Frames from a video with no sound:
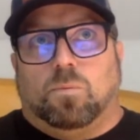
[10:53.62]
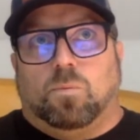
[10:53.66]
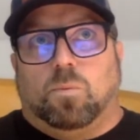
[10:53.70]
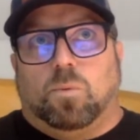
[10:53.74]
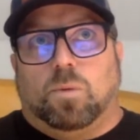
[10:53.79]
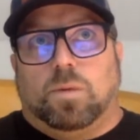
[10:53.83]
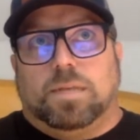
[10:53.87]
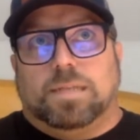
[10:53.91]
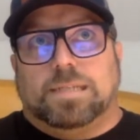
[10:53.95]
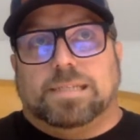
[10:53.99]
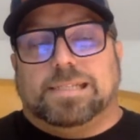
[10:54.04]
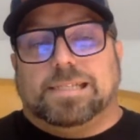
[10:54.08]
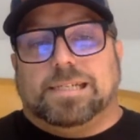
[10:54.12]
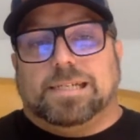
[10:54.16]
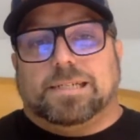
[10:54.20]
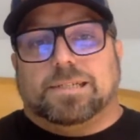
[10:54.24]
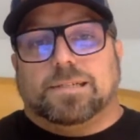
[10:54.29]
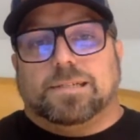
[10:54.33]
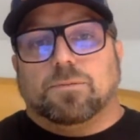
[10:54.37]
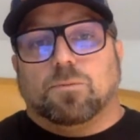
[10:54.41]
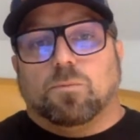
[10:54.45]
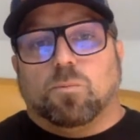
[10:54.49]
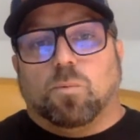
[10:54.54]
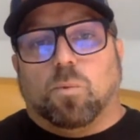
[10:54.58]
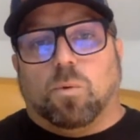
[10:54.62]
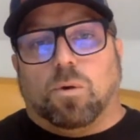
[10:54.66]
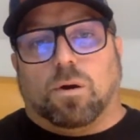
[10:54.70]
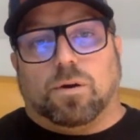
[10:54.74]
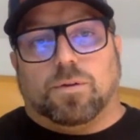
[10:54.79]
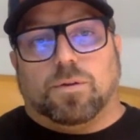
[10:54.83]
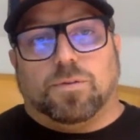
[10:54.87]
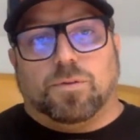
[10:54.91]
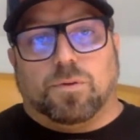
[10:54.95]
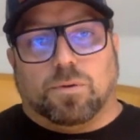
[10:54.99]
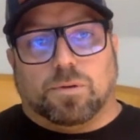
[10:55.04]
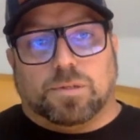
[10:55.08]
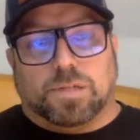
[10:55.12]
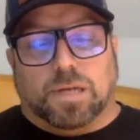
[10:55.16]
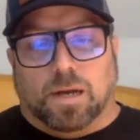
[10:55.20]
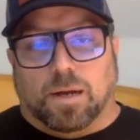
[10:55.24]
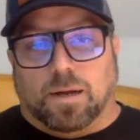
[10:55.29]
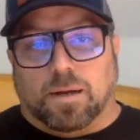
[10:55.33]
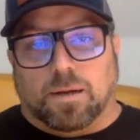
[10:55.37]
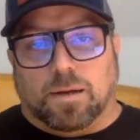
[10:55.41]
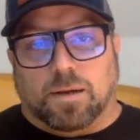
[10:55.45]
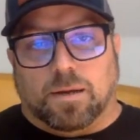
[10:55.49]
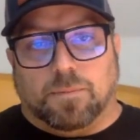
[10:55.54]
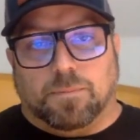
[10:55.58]
is this worth your
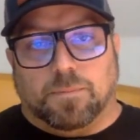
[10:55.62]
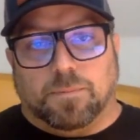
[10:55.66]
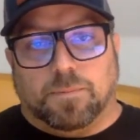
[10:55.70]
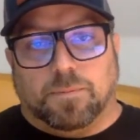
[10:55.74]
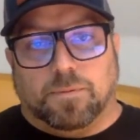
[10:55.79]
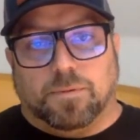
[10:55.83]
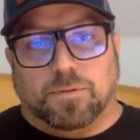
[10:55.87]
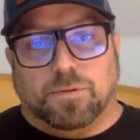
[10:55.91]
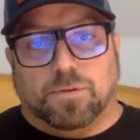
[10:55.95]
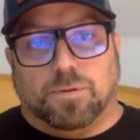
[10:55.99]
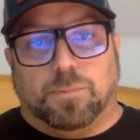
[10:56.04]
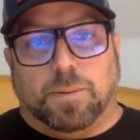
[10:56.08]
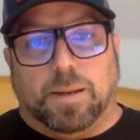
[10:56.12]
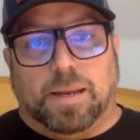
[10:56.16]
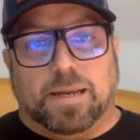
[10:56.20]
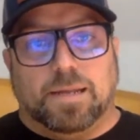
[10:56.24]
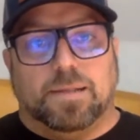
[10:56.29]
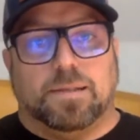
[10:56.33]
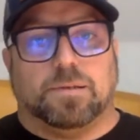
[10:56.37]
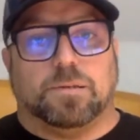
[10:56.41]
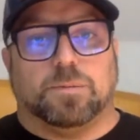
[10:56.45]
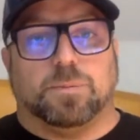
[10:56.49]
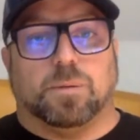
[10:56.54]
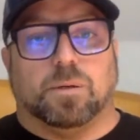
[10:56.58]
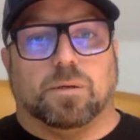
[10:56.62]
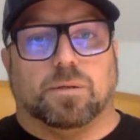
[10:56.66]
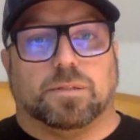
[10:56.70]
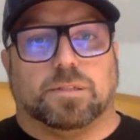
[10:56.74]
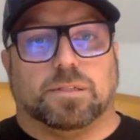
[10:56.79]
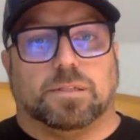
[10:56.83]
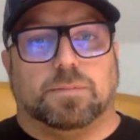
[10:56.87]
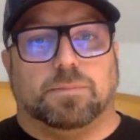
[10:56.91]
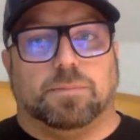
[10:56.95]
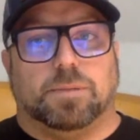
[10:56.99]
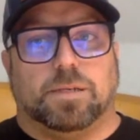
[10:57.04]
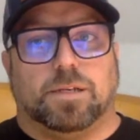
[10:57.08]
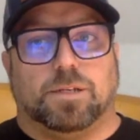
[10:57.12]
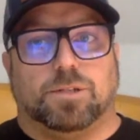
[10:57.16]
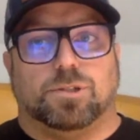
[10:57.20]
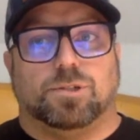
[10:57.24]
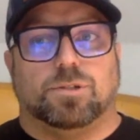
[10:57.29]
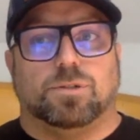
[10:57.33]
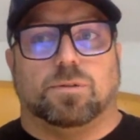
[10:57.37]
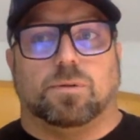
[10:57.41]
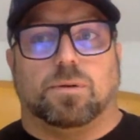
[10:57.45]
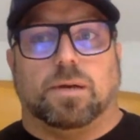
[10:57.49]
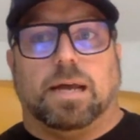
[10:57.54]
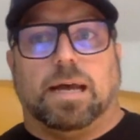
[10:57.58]
time to pay this person because
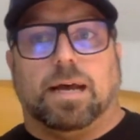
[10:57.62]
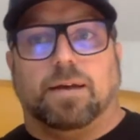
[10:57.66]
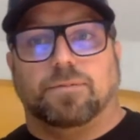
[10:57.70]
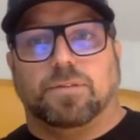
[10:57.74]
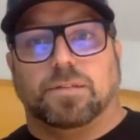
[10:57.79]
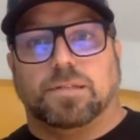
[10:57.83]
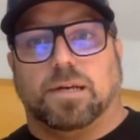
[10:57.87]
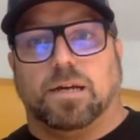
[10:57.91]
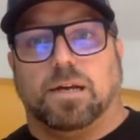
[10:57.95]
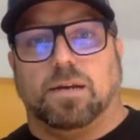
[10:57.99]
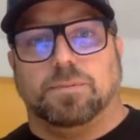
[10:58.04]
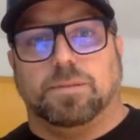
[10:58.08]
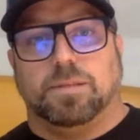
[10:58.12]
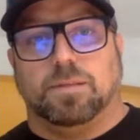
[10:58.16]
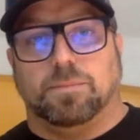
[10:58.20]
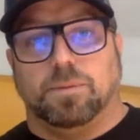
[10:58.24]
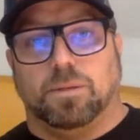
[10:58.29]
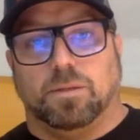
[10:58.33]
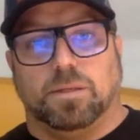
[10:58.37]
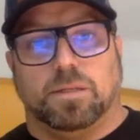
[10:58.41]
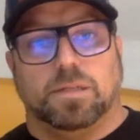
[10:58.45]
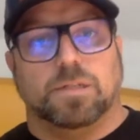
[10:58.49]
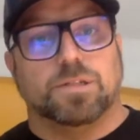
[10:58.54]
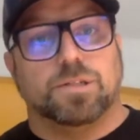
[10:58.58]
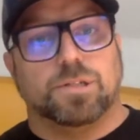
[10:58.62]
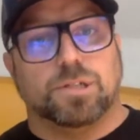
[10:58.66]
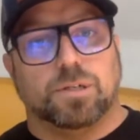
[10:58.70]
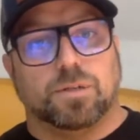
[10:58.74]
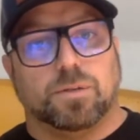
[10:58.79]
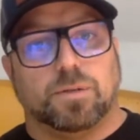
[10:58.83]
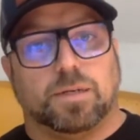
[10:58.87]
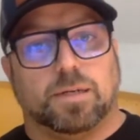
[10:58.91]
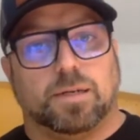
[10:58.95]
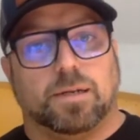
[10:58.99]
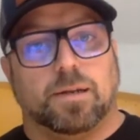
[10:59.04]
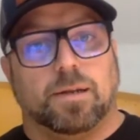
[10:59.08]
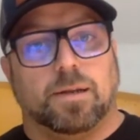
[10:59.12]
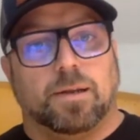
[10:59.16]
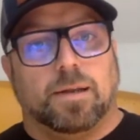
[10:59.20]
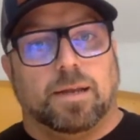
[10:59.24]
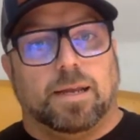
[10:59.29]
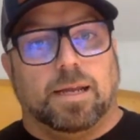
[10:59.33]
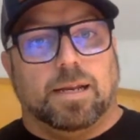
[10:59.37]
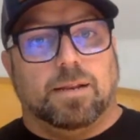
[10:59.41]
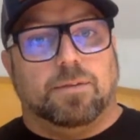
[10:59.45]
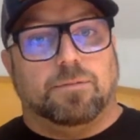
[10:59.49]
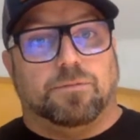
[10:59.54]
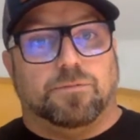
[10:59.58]
you don't have the time and the ability to do it,
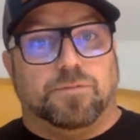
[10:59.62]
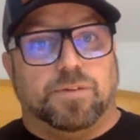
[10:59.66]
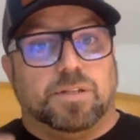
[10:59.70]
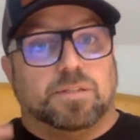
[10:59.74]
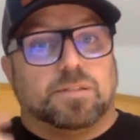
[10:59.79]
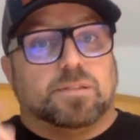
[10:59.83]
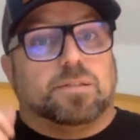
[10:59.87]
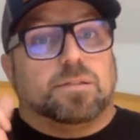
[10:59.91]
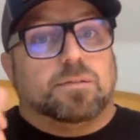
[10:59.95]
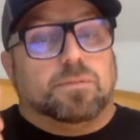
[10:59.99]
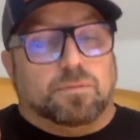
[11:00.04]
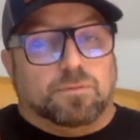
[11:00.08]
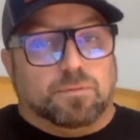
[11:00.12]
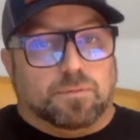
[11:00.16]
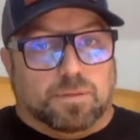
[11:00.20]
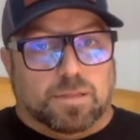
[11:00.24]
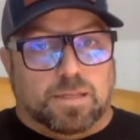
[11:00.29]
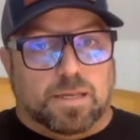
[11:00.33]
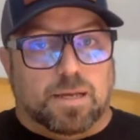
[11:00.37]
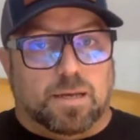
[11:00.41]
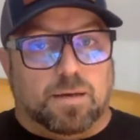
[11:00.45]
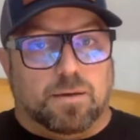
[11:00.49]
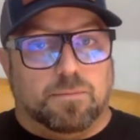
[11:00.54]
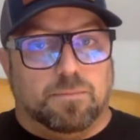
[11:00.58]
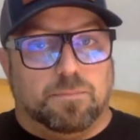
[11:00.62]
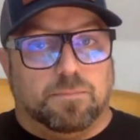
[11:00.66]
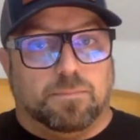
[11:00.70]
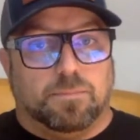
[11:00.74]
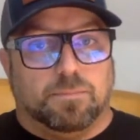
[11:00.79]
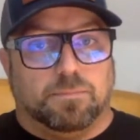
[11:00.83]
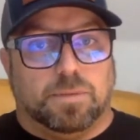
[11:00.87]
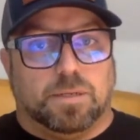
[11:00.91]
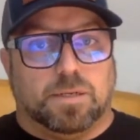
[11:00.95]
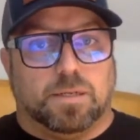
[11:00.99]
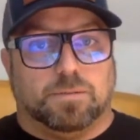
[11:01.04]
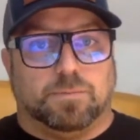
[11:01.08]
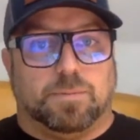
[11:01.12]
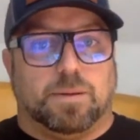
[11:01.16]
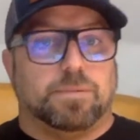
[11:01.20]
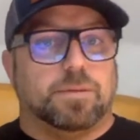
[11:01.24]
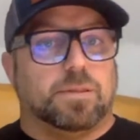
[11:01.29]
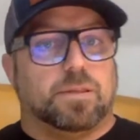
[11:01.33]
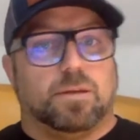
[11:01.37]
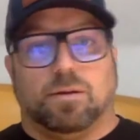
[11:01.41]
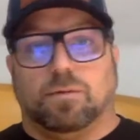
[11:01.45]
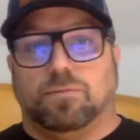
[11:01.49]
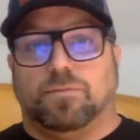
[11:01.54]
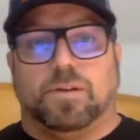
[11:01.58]
and it fits them because maybe
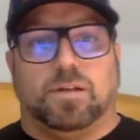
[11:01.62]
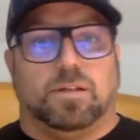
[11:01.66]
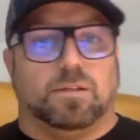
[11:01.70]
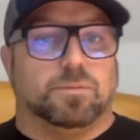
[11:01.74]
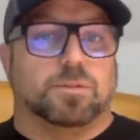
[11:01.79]
they're available